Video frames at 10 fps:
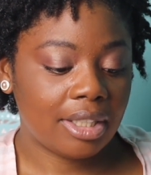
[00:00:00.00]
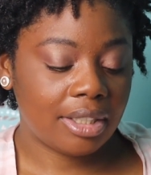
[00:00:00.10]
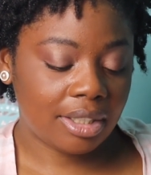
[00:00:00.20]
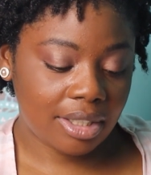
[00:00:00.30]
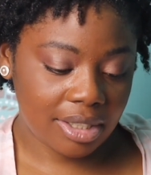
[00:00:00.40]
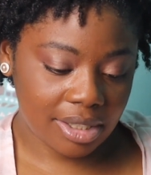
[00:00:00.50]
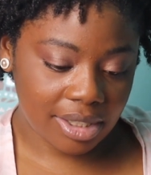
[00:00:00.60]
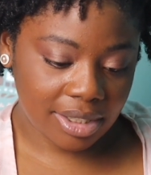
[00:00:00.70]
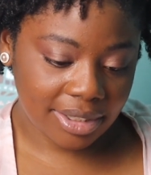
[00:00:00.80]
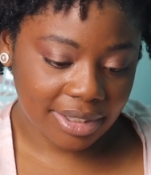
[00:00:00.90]

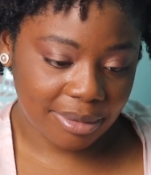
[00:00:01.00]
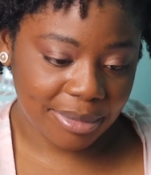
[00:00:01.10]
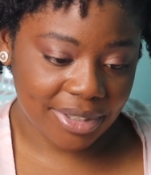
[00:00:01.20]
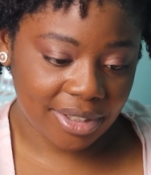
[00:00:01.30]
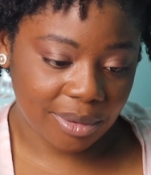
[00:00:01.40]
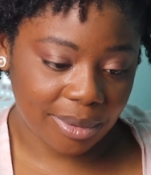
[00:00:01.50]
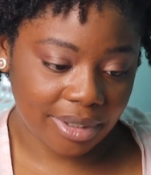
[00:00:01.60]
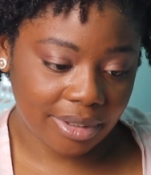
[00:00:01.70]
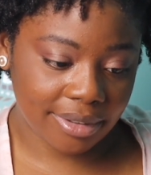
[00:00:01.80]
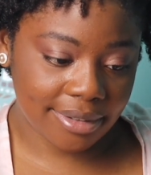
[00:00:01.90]
Let me see what
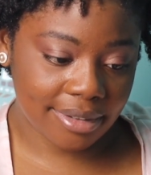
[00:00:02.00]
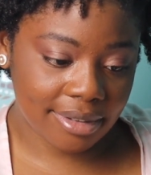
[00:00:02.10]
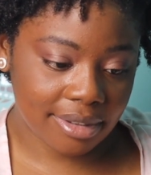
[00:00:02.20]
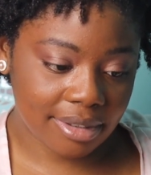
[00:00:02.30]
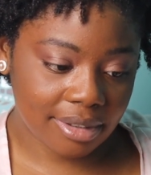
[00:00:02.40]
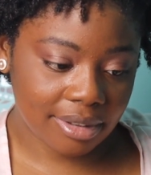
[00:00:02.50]
else.